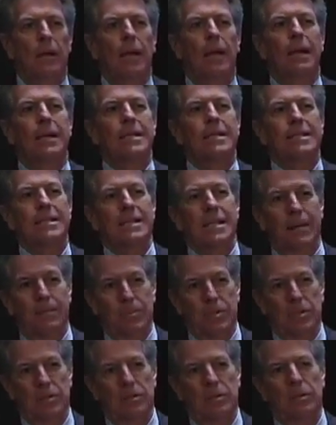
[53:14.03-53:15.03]

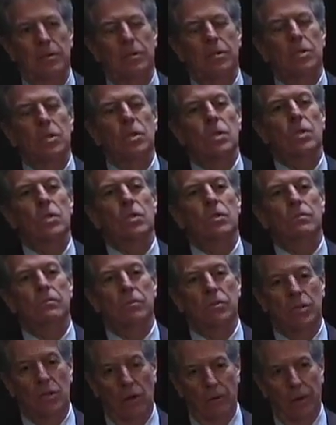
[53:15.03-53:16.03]
except to
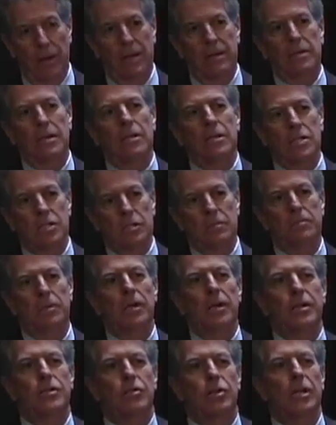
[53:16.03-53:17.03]
go out and
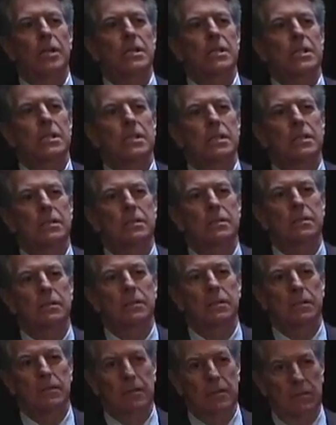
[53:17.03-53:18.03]
supply drugs,
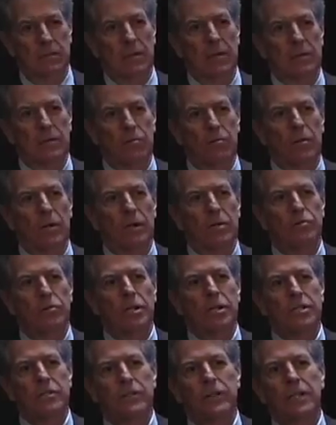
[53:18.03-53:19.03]
acquire
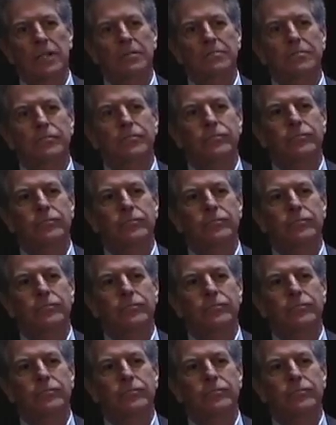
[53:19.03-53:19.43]
drugs for him.